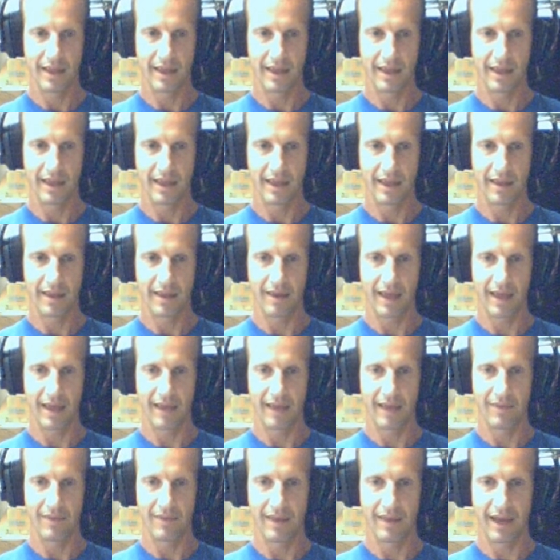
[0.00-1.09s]

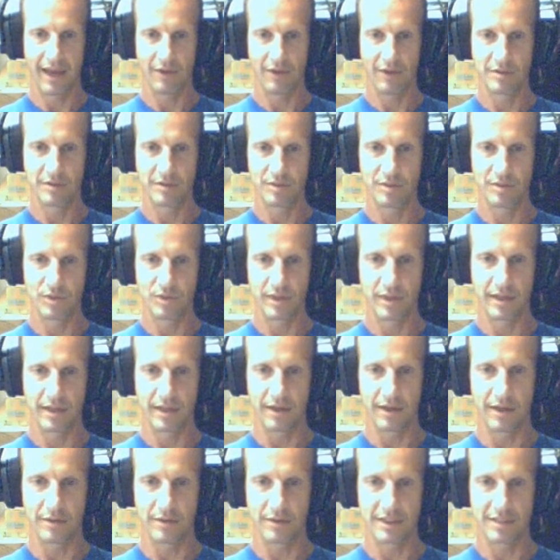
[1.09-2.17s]
and the hours
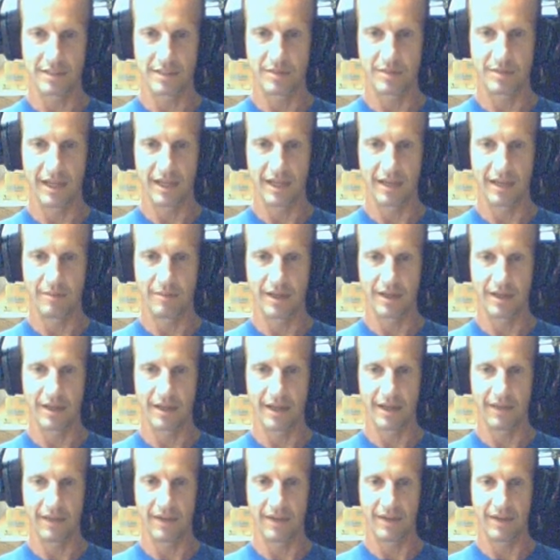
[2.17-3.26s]
between 6 p.m.
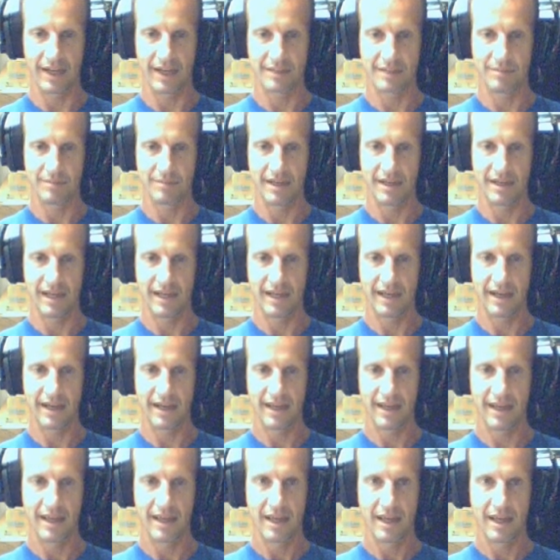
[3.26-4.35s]
and the next midnight,
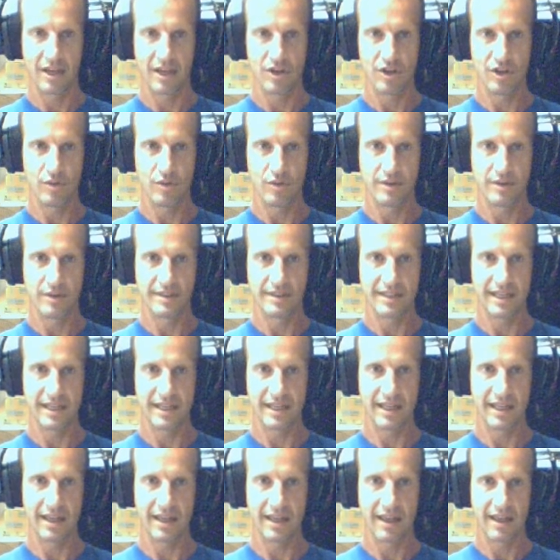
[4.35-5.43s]
you would
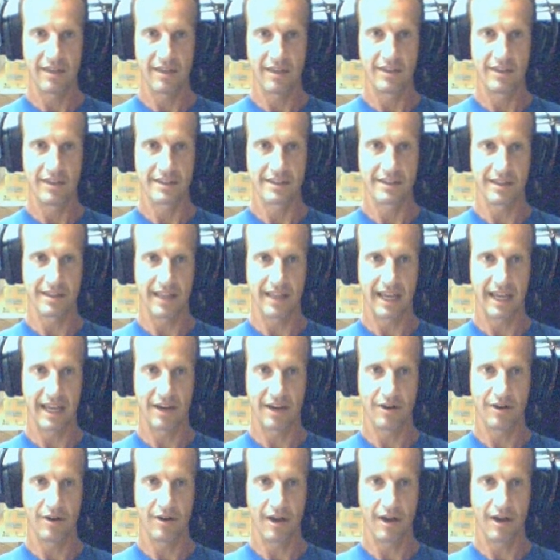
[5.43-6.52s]
see this
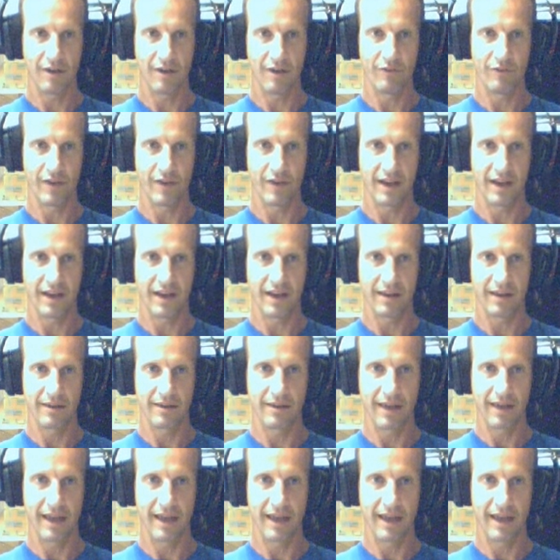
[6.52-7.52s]
layer of uh,